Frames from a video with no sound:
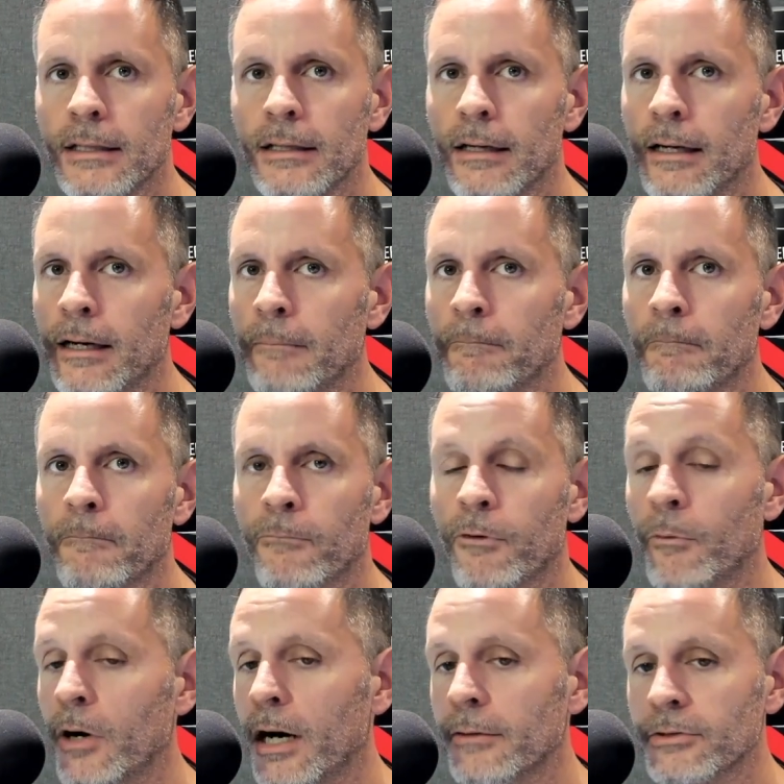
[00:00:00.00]
from
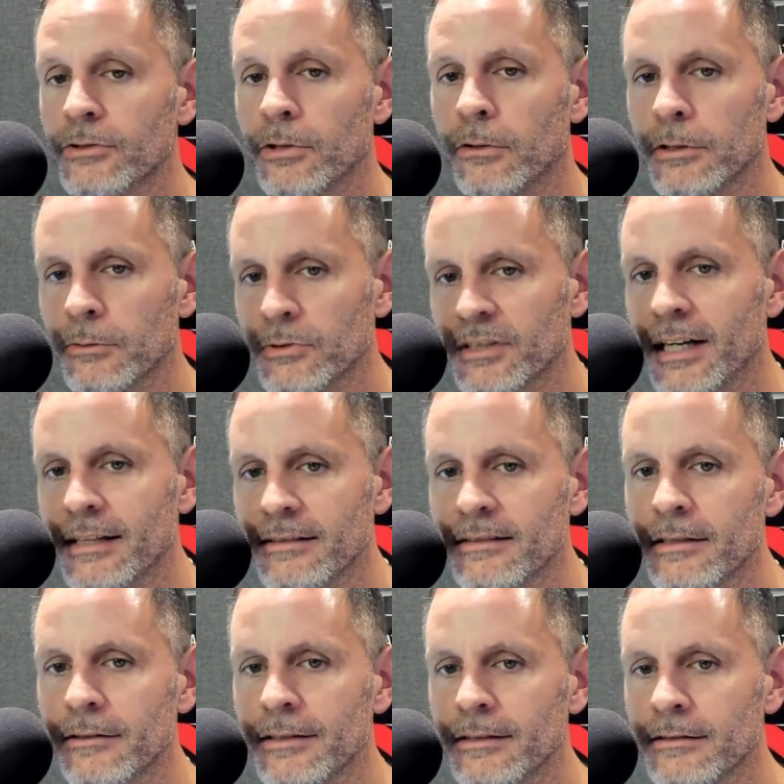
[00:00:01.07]
what I was told, it was not a
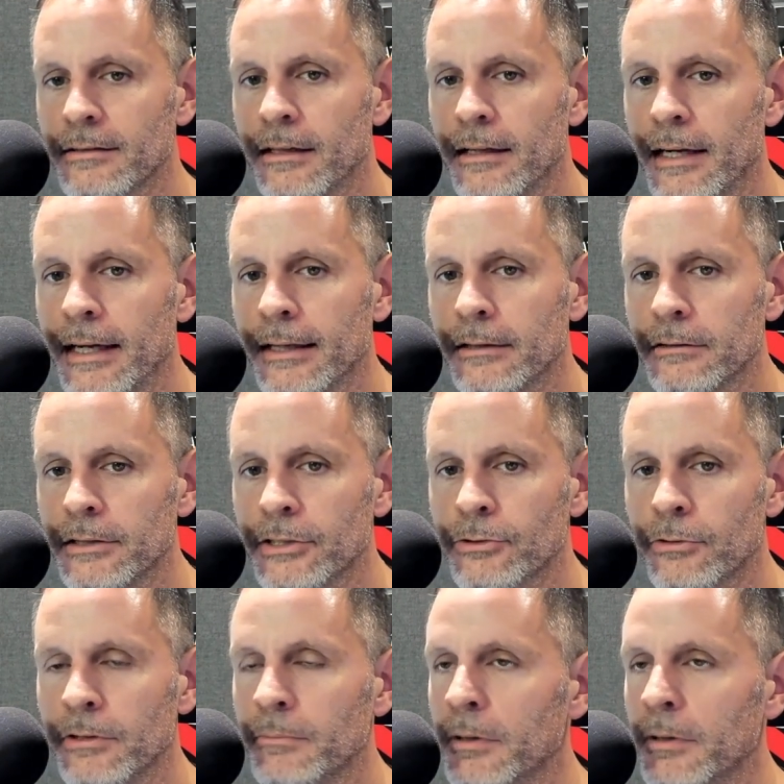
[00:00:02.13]
serious ankle injury.